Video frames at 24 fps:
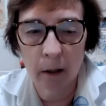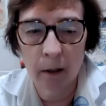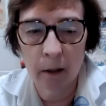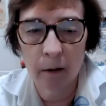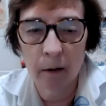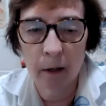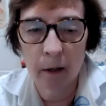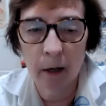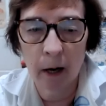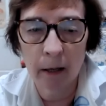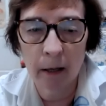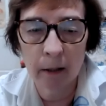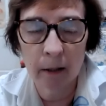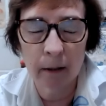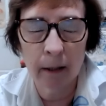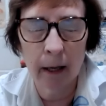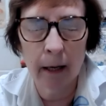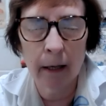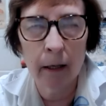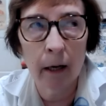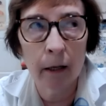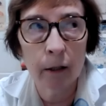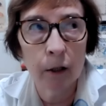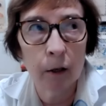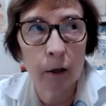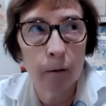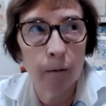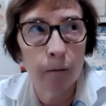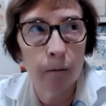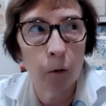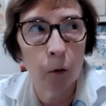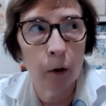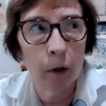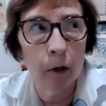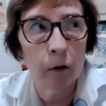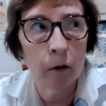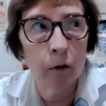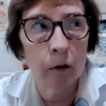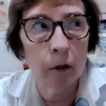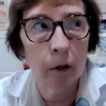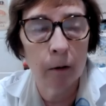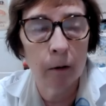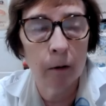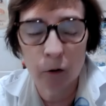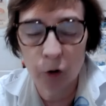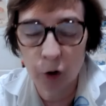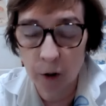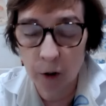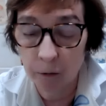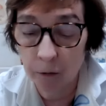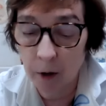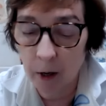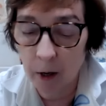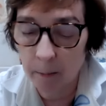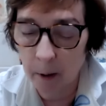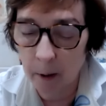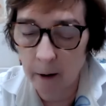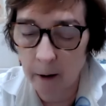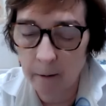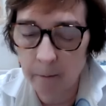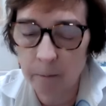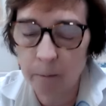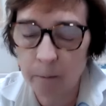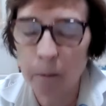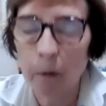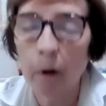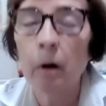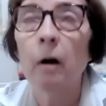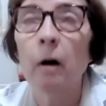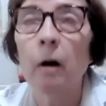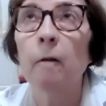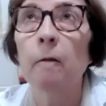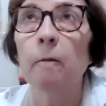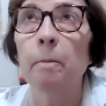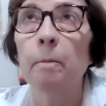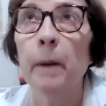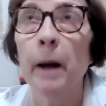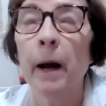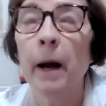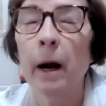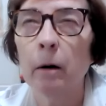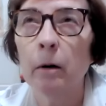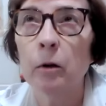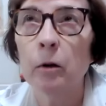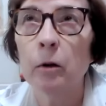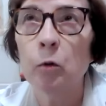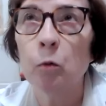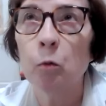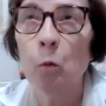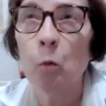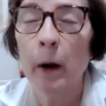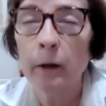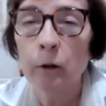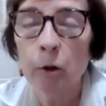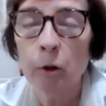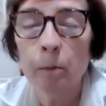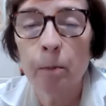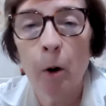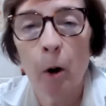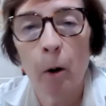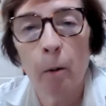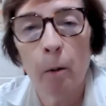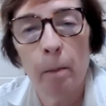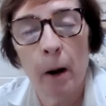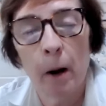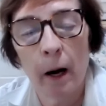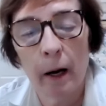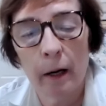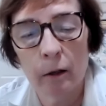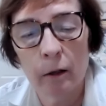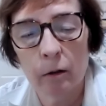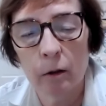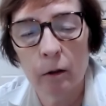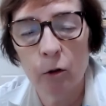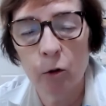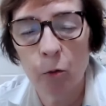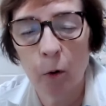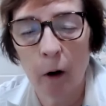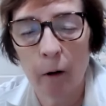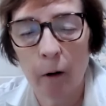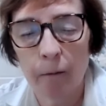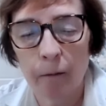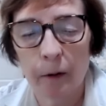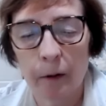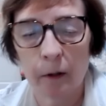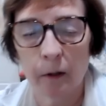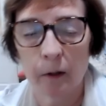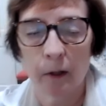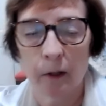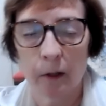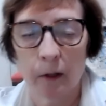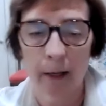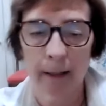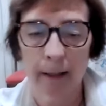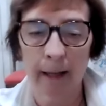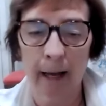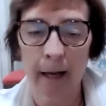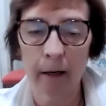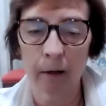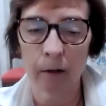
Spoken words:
In the late 1940s, the chief rabbi of Paris went to Pope Pius XII and said,